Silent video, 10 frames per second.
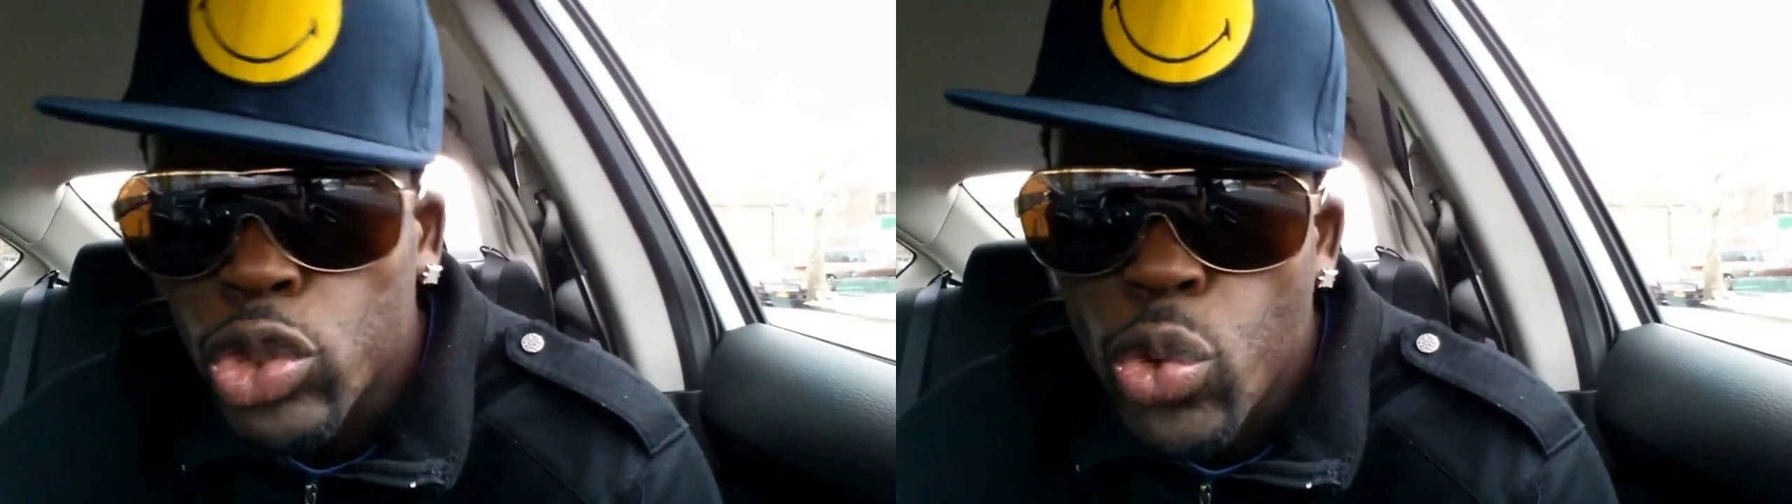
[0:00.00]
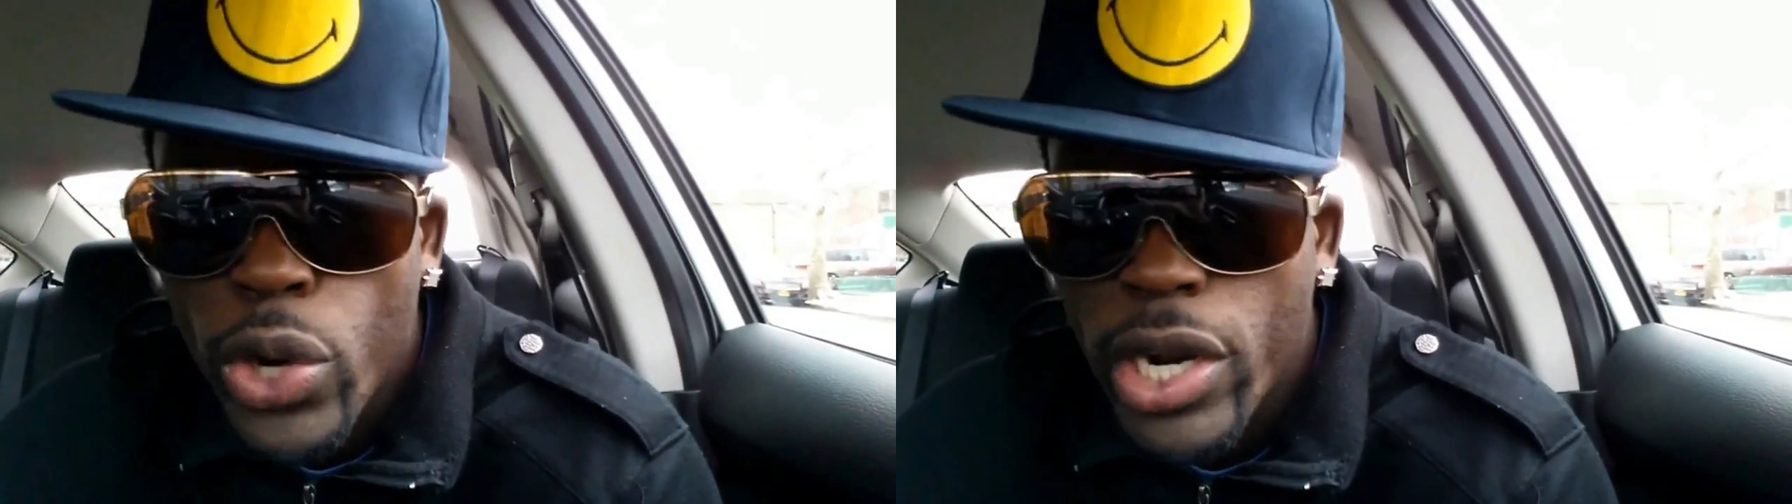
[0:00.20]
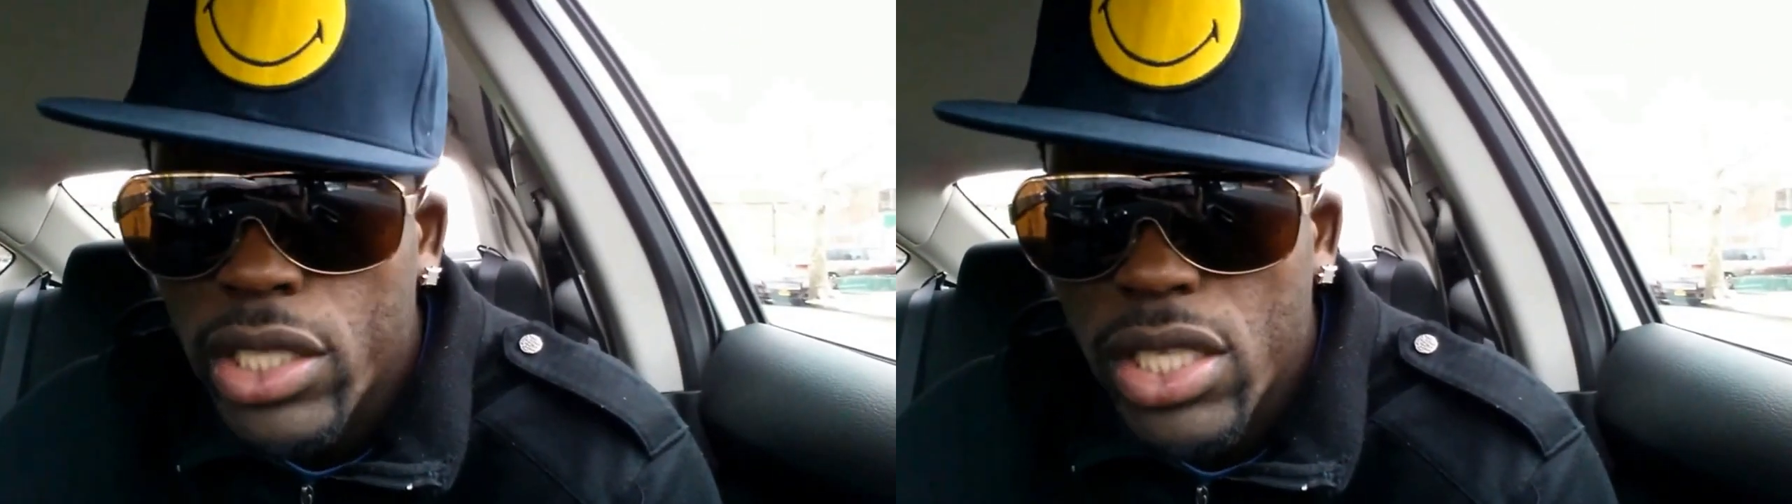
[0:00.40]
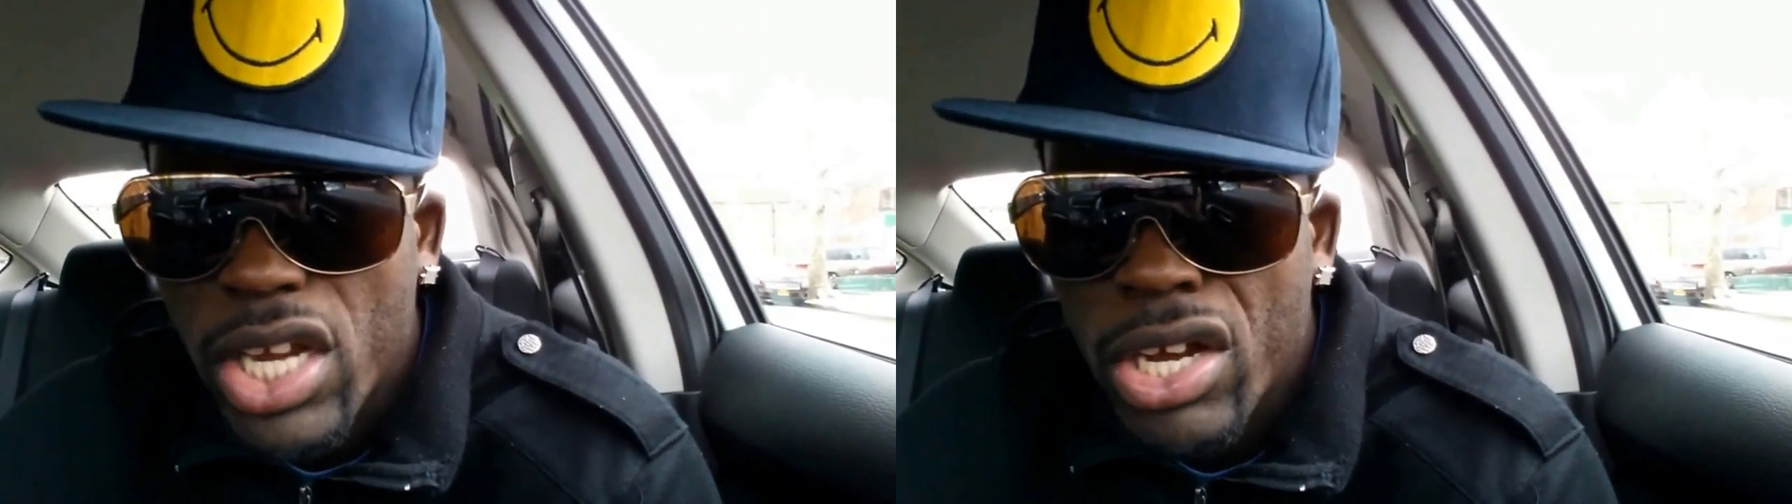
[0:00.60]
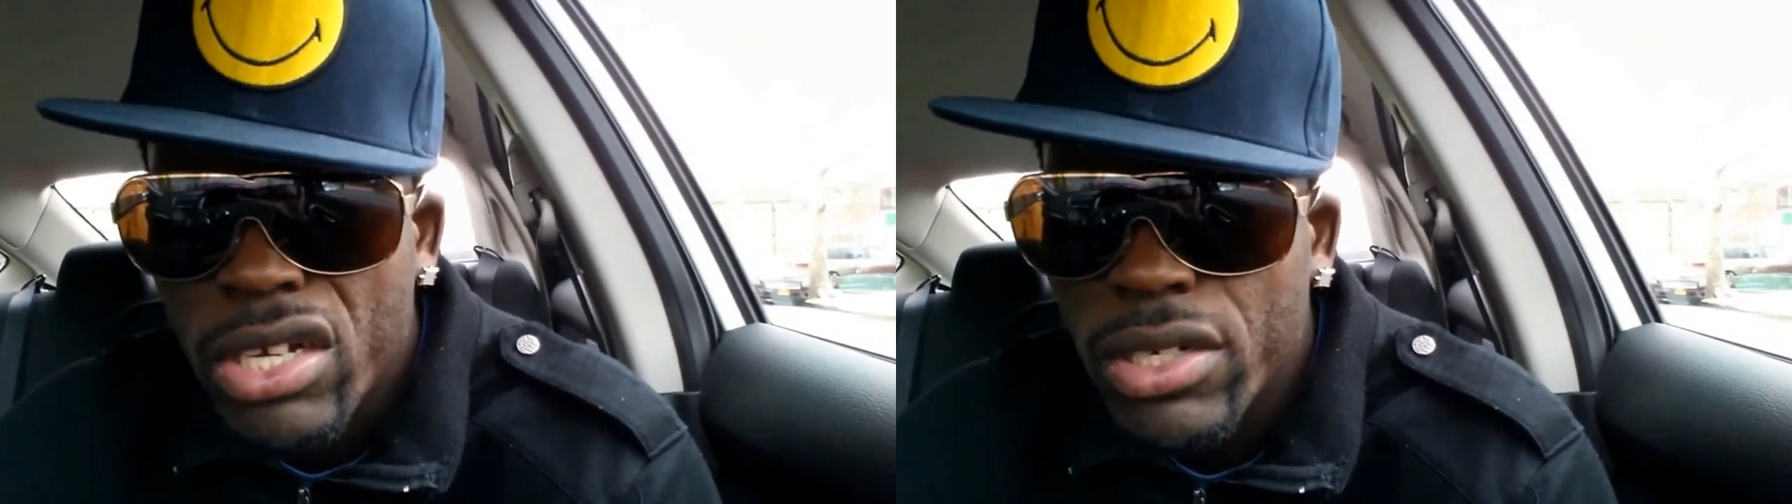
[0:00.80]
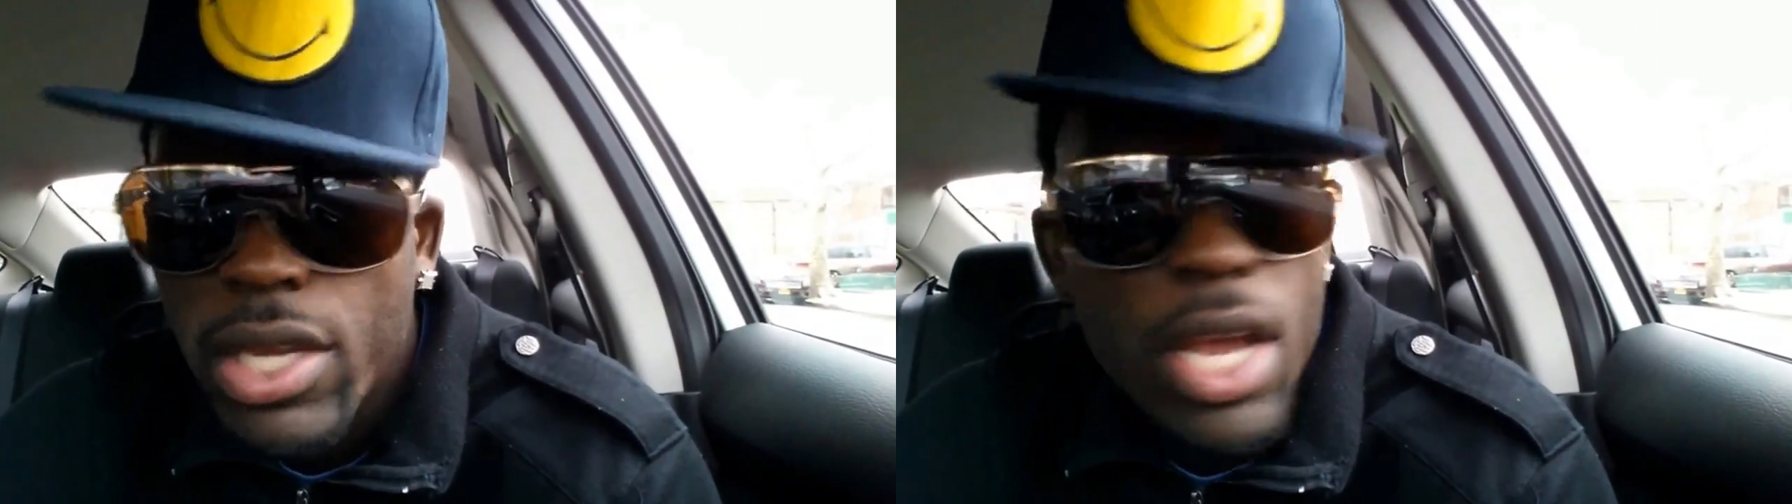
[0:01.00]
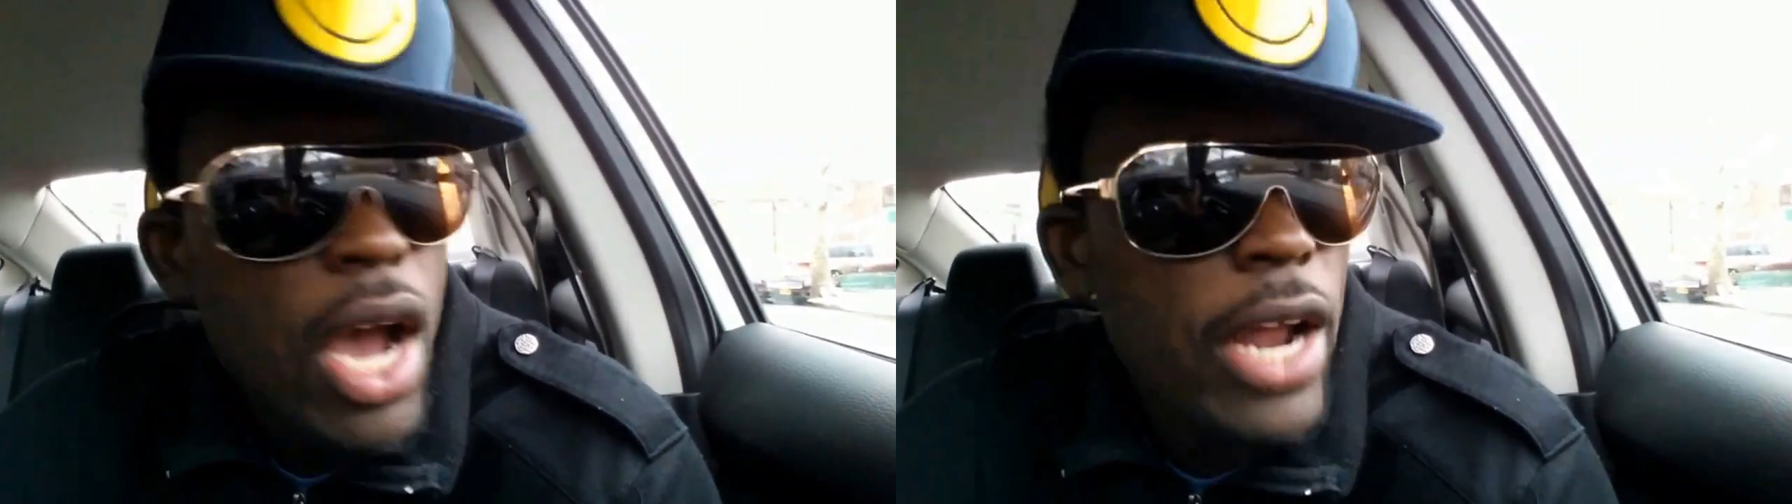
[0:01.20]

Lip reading: tune and not say nothing and